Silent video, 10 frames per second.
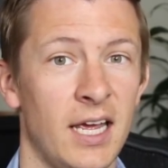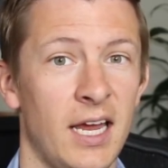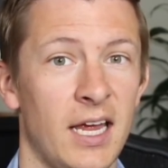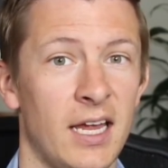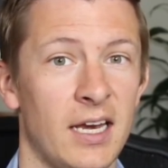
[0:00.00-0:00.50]

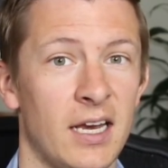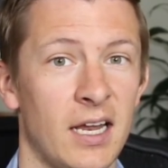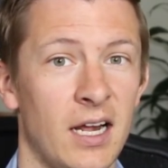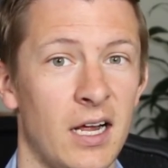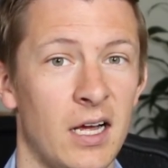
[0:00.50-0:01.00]
and
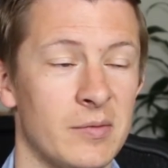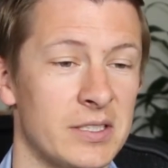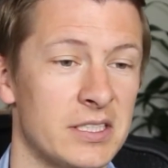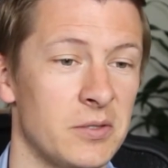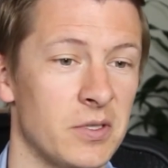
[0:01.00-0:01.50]
I'm going
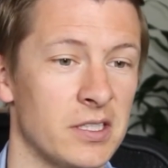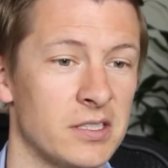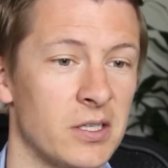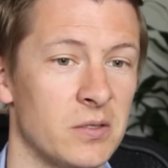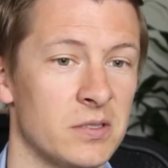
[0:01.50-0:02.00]
to see where this
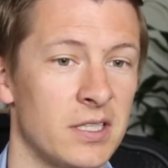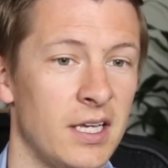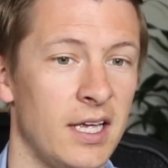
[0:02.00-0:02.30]
goes.